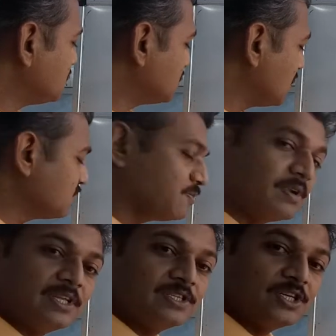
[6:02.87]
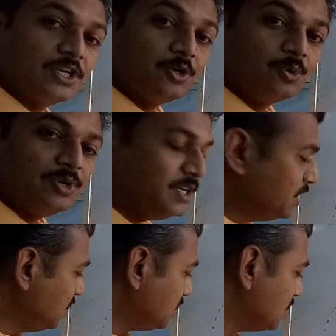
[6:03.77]
is transferring into
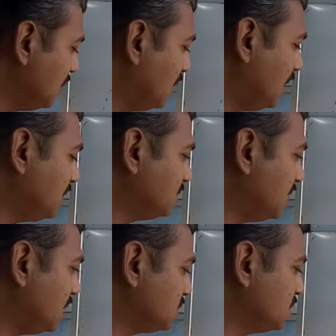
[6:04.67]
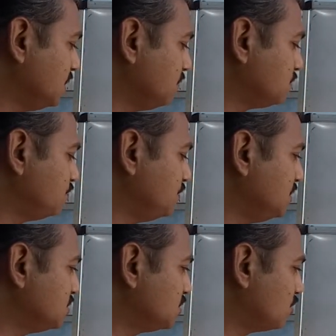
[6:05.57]
heat, and that gives
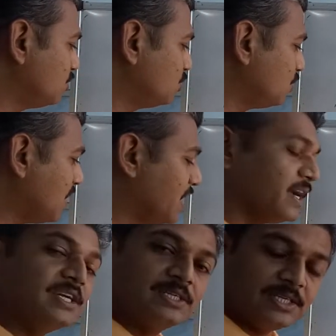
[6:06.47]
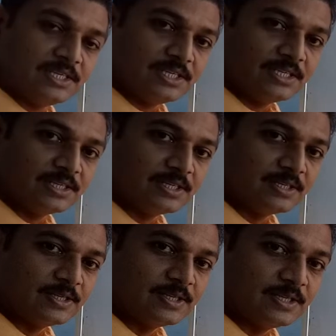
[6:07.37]
V is equal to IT.
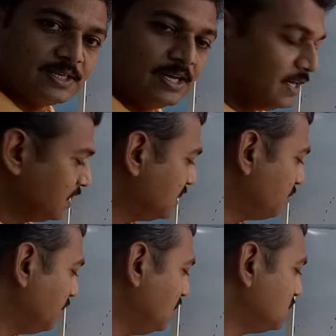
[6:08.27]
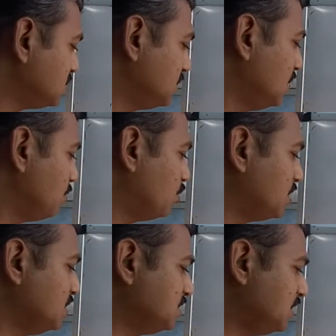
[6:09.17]
It means
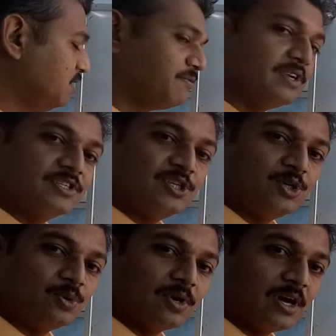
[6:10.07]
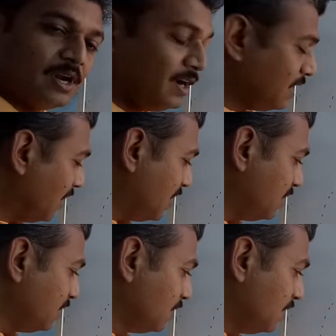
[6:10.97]
potential difference into current
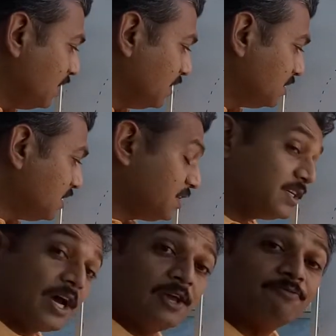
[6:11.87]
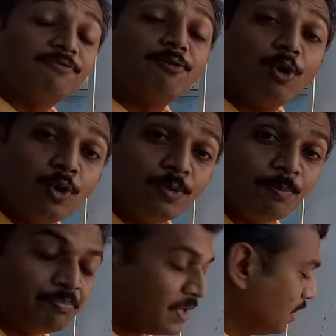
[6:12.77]
and in the time
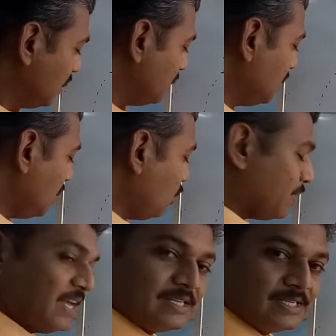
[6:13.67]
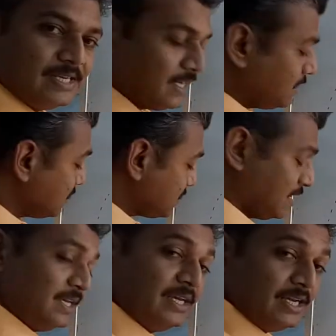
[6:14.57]
flown. Here you can see this
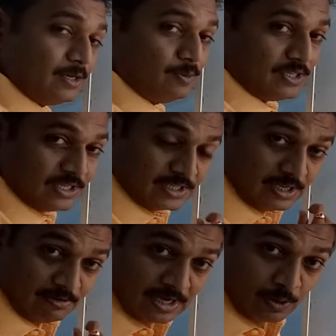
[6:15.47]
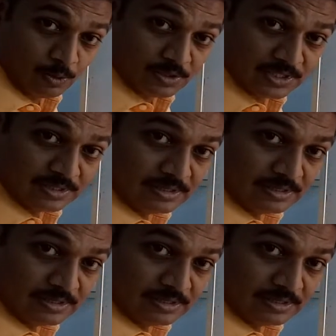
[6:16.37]
heat which is given out